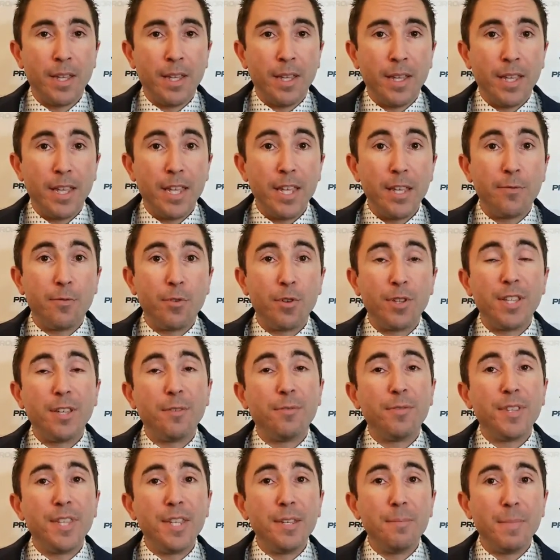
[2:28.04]
Even
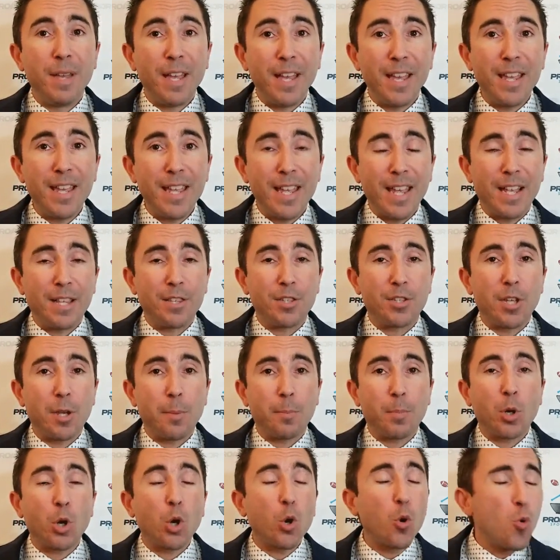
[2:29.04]
if team A ends
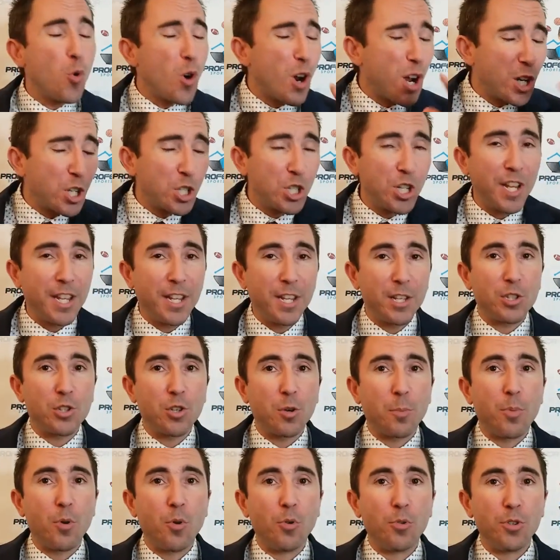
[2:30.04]
up crushing its
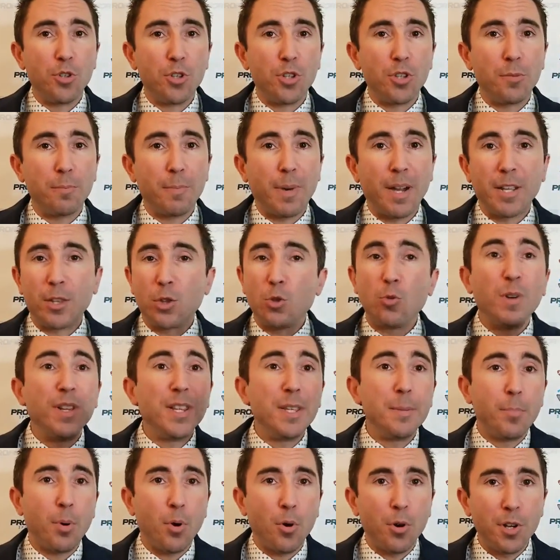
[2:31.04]
opponent by
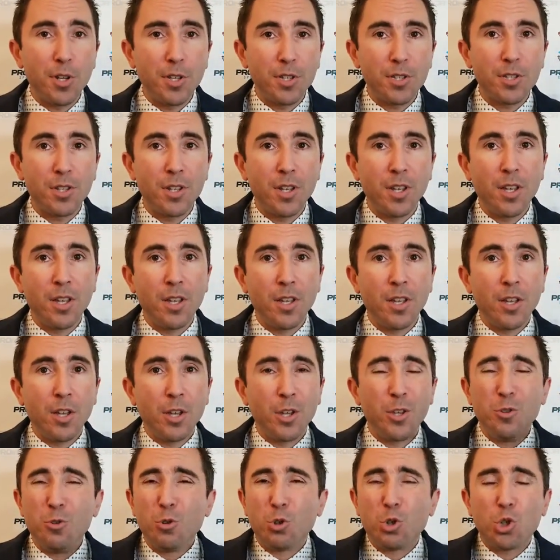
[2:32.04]
20 points,
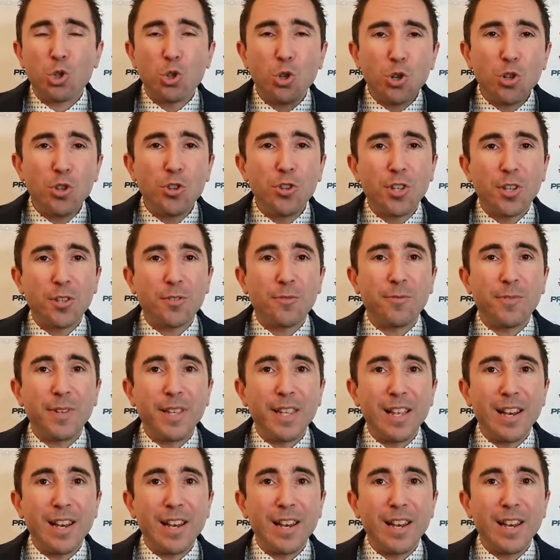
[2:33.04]
you should not
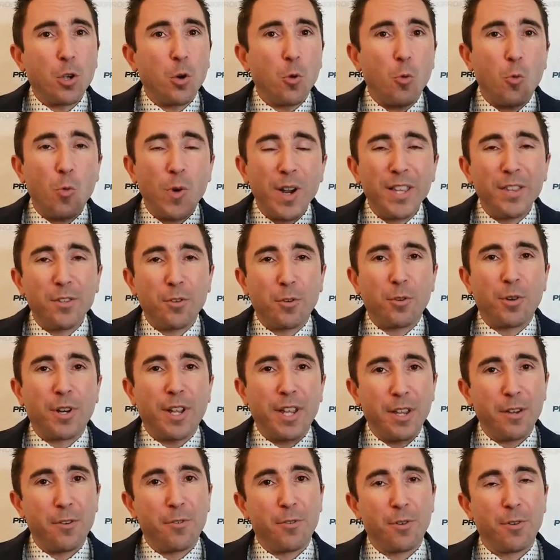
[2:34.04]
feel like a winner
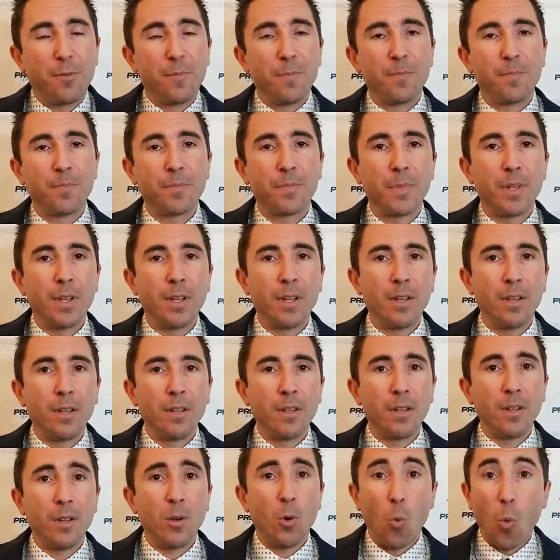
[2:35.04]
here.
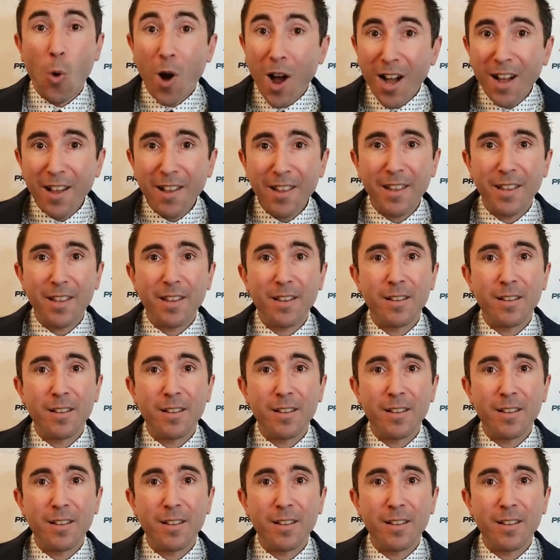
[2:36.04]
Why?